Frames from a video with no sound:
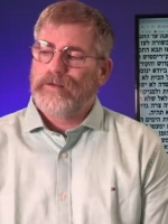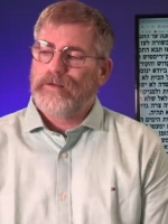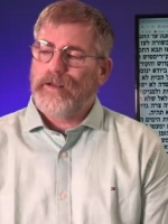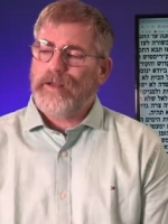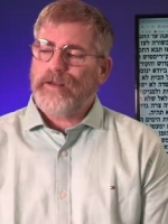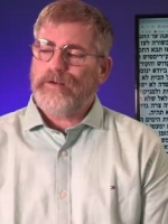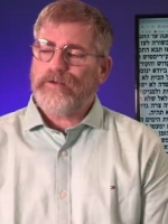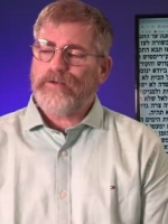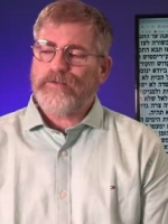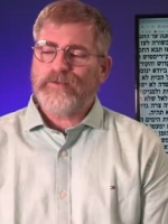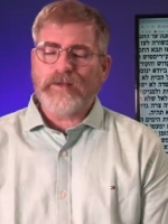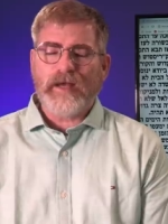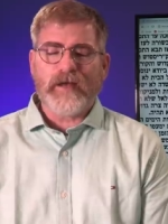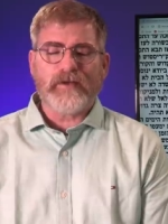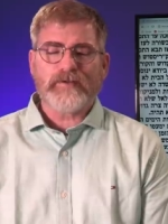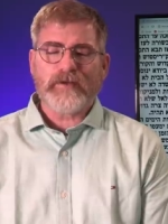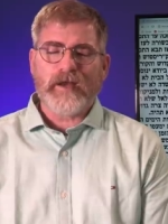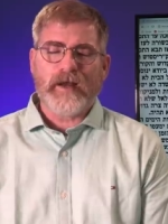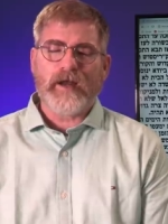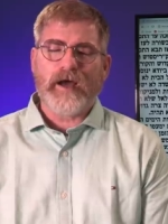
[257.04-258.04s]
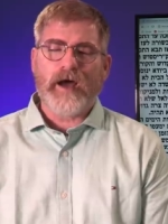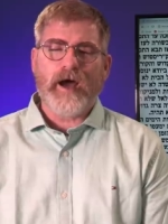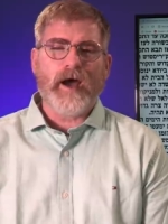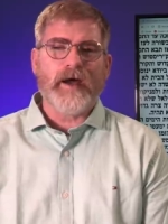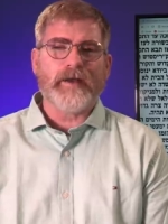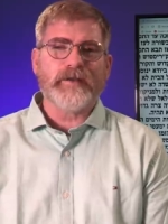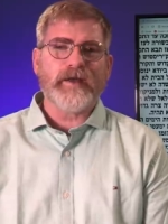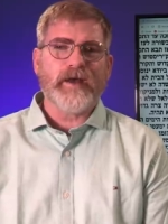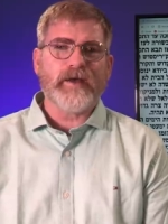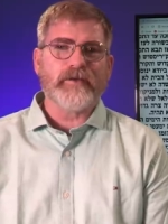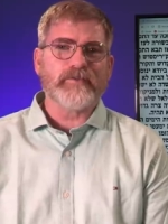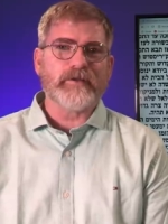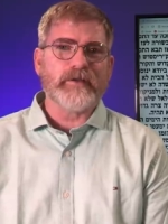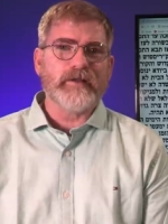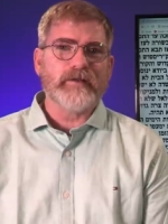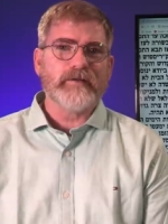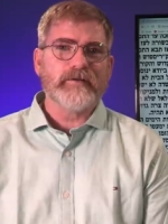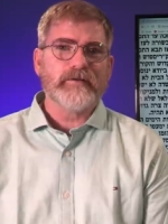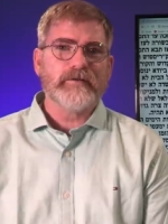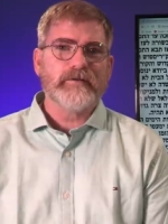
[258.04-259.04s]
That just sounds kind of odd, doesn't
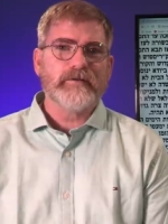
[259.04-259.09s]
it?